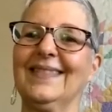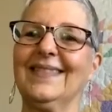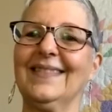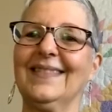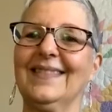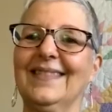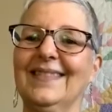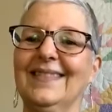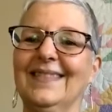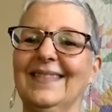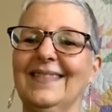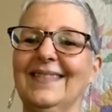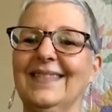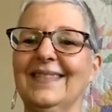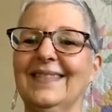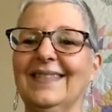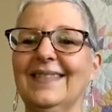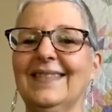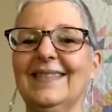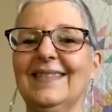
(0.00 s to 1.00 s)

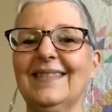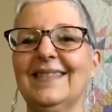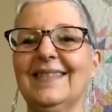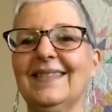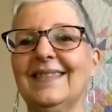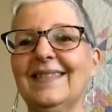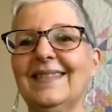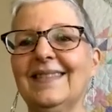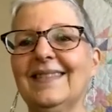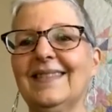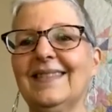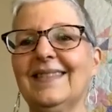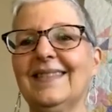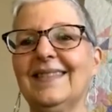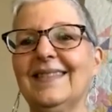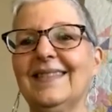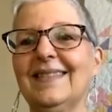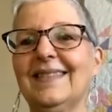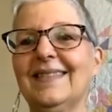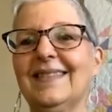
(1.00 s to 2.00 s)

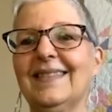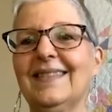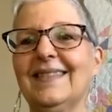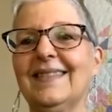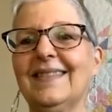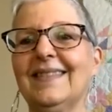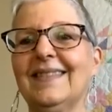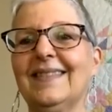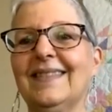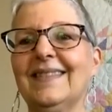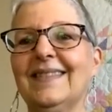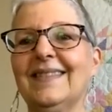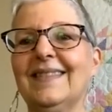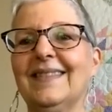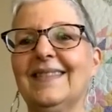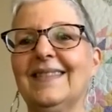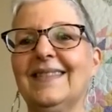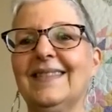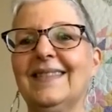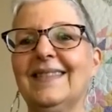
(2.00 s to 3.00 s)

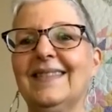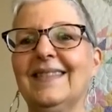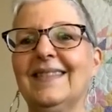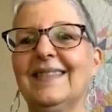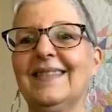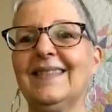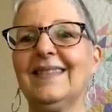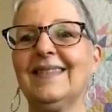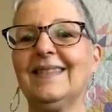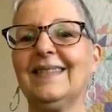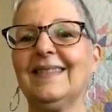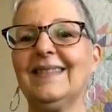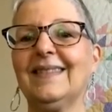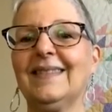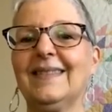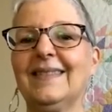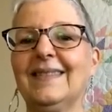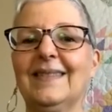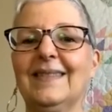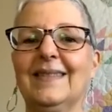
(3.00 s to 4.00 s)

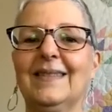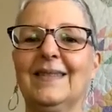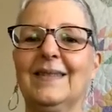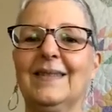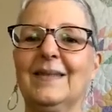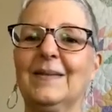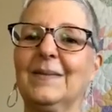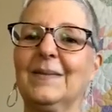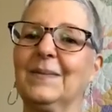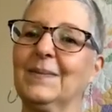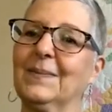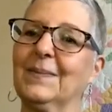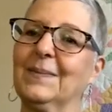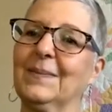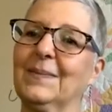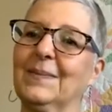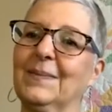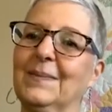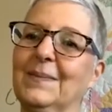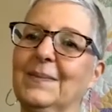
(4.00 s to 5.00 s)
No words are spoken by the person on screen.